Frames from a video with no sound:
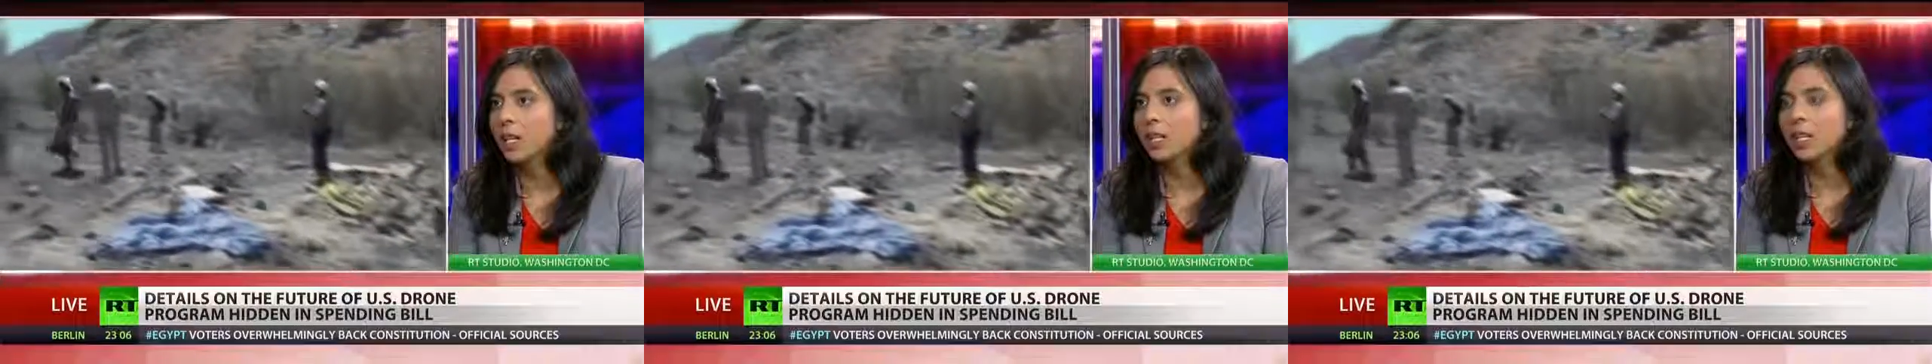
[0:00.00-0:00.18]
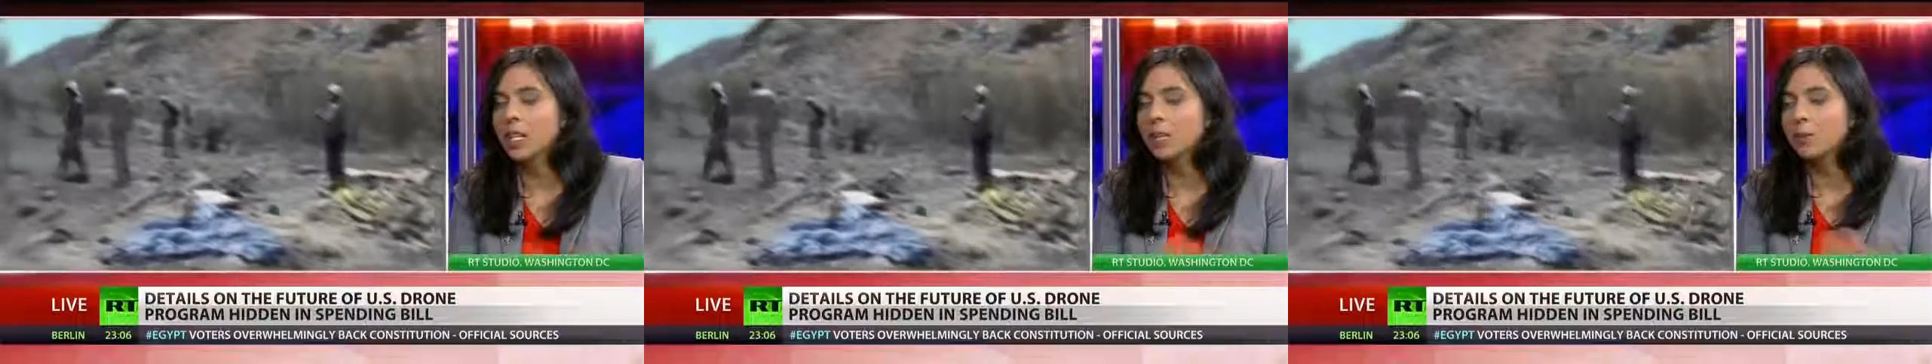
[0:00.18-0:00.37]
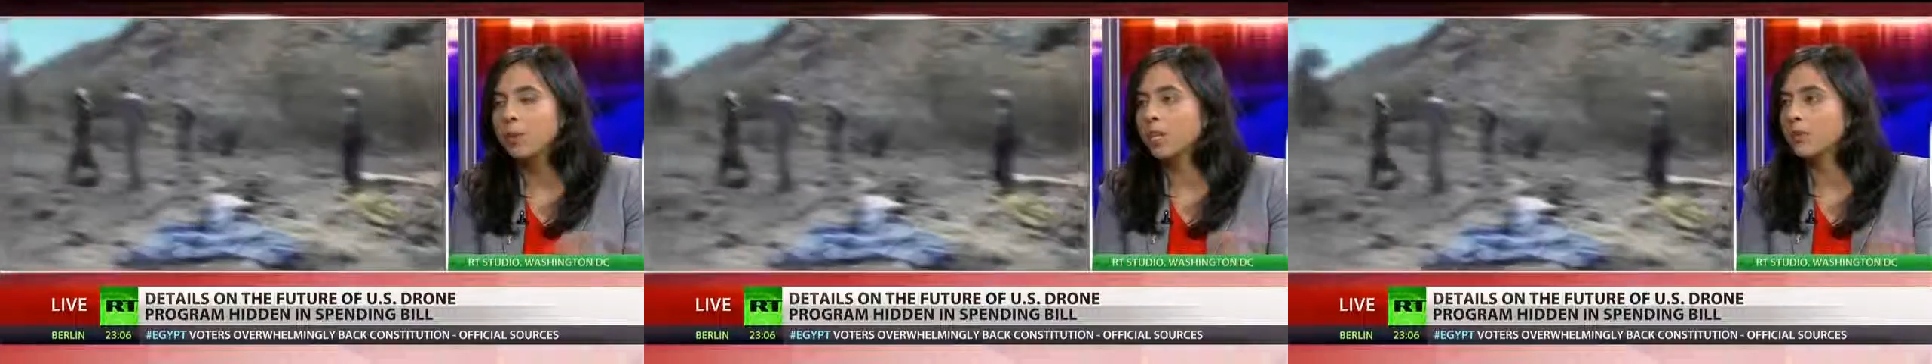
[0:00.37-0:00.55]
and
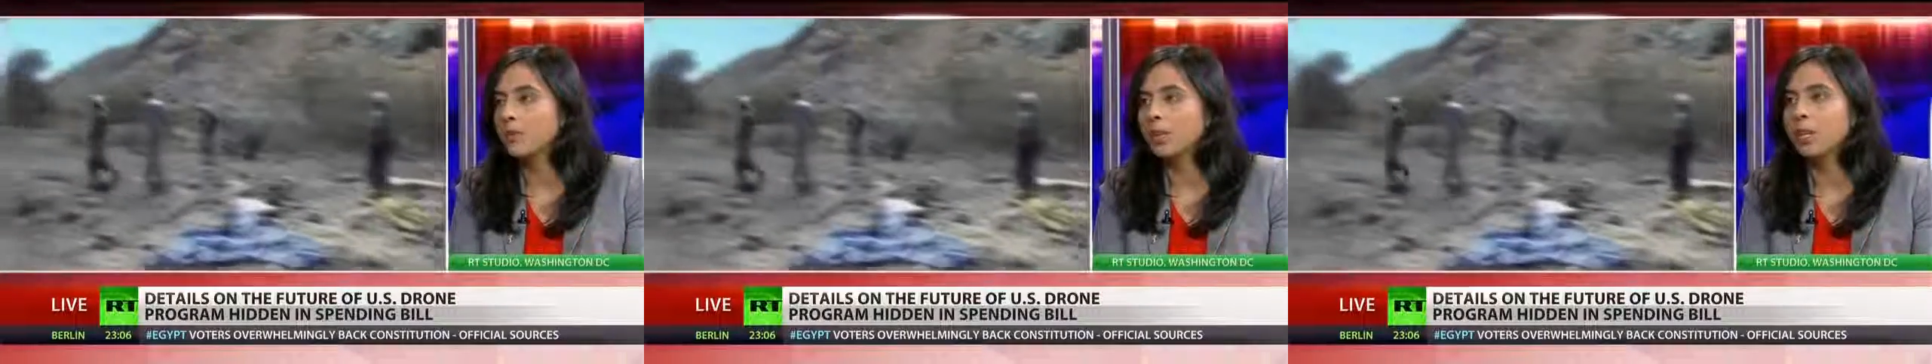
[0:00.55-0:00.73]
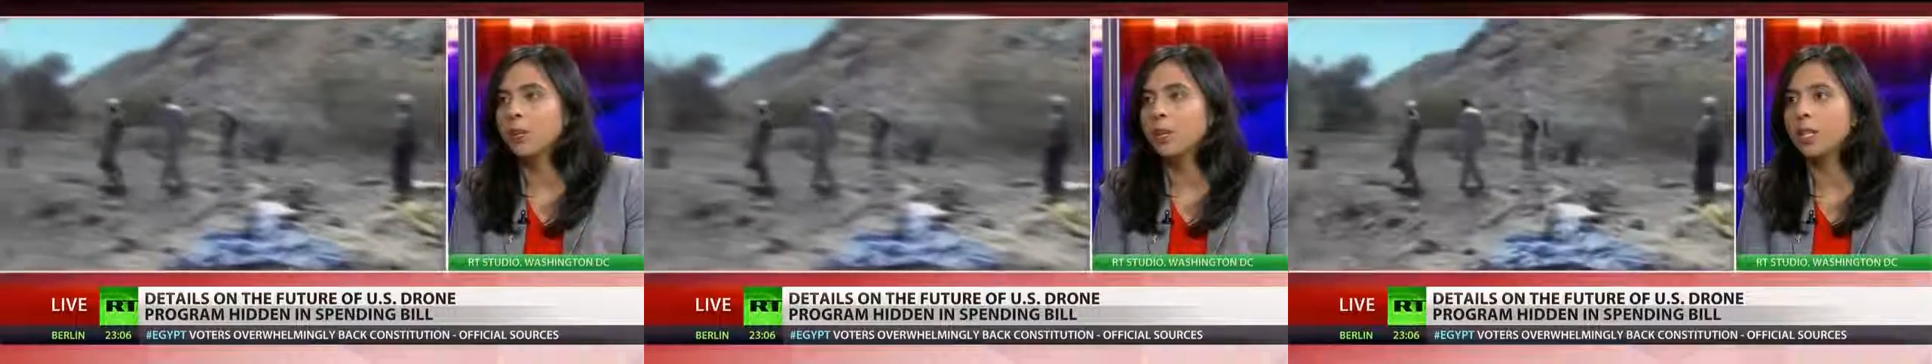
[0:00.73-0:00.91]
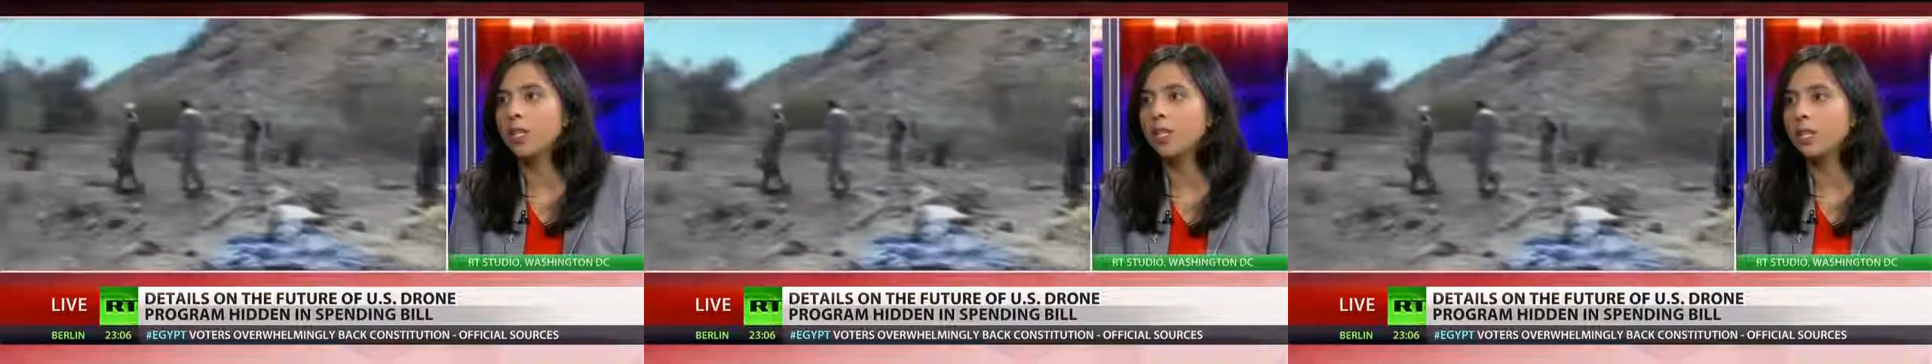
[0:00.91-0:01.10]
that's because
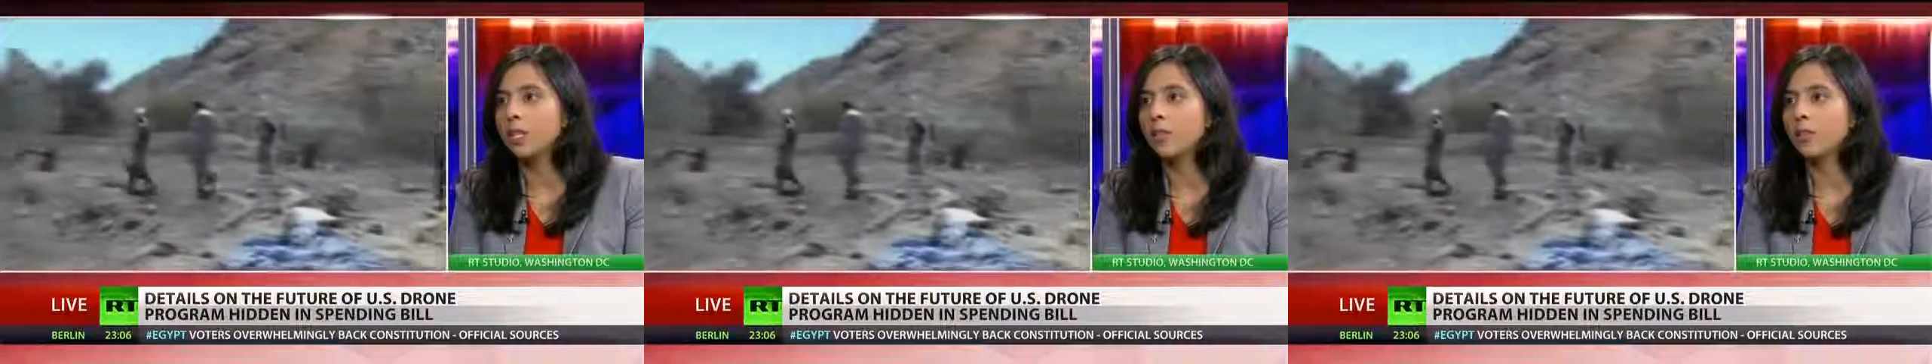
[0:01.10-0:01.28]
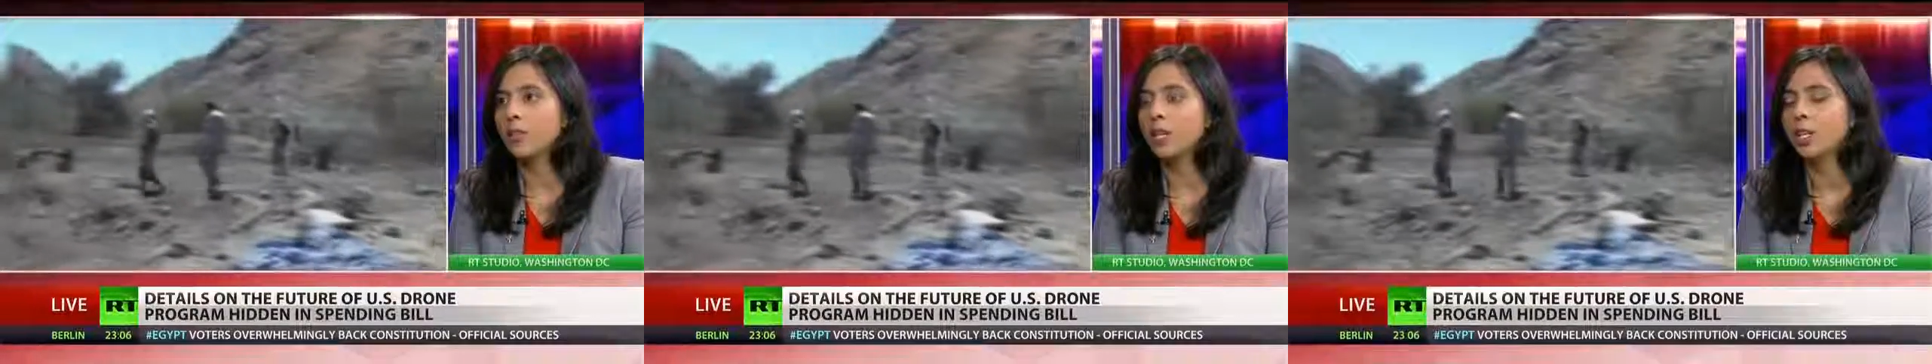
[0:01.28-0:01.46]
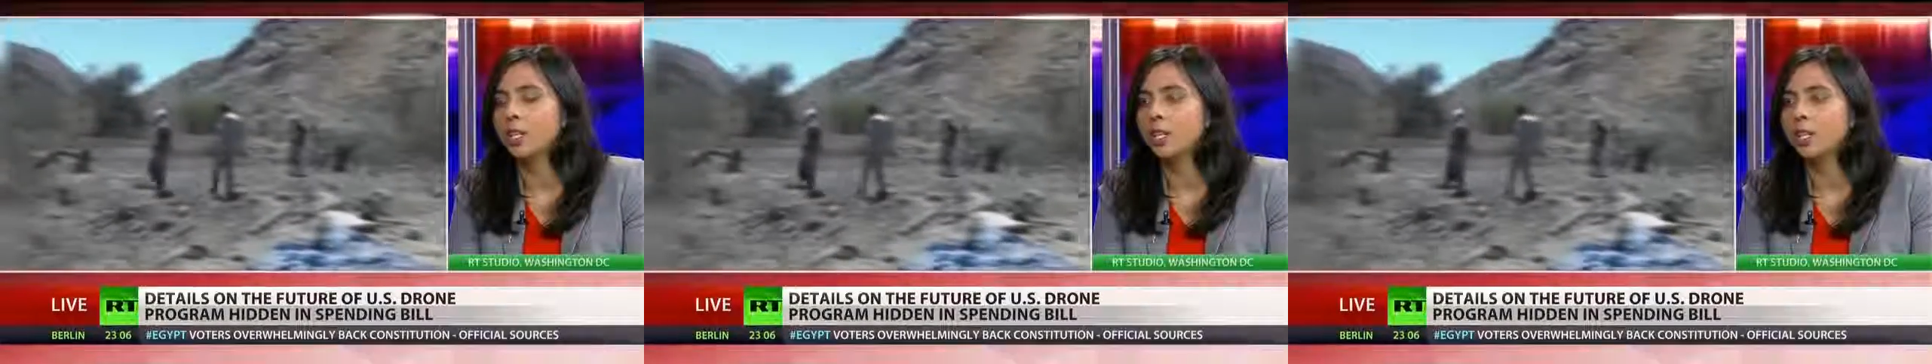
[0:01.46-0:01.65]
fundamentally they're an
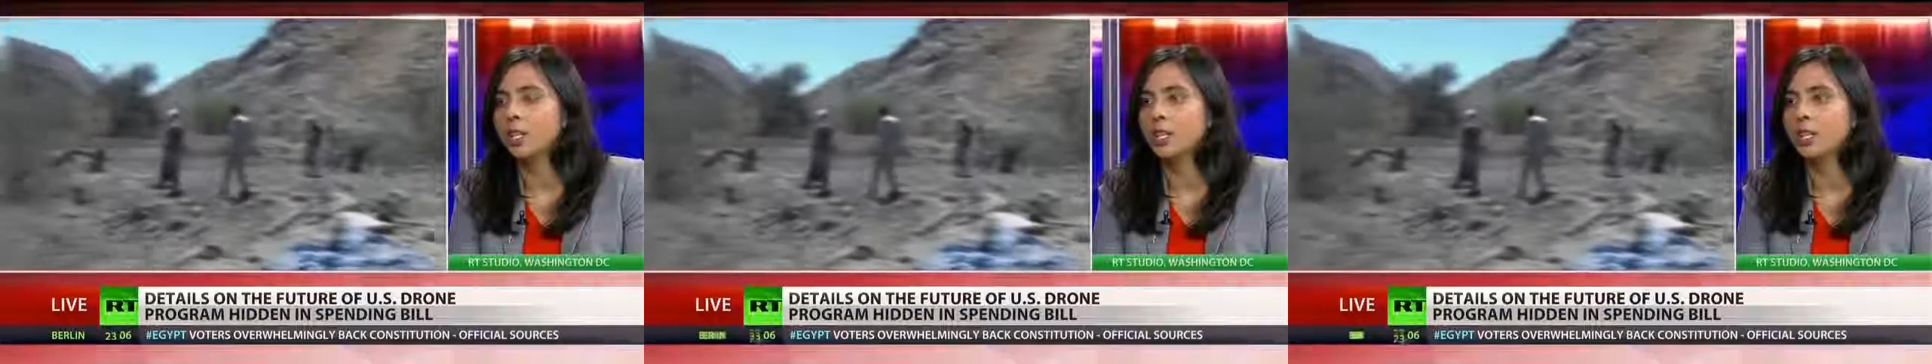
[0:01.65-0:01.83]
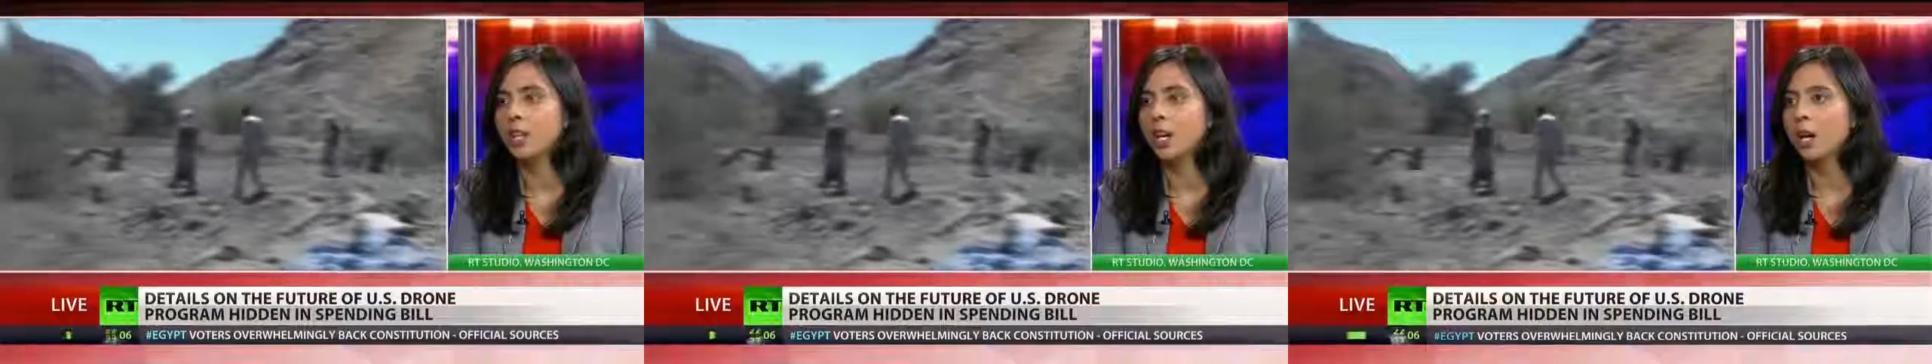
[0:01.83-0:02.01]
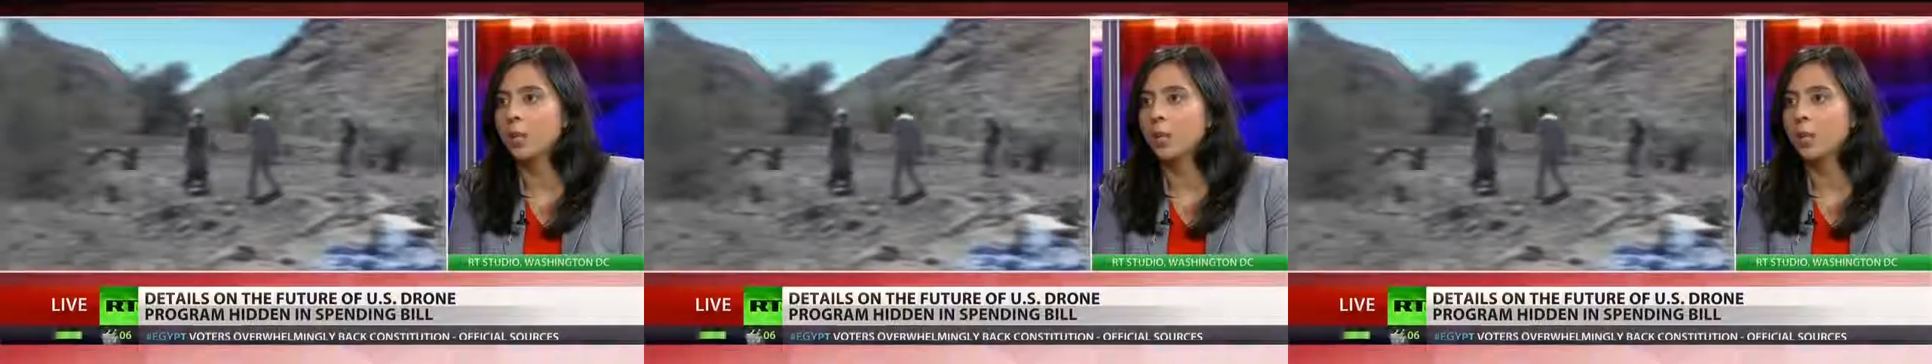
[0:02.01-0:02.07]
agency that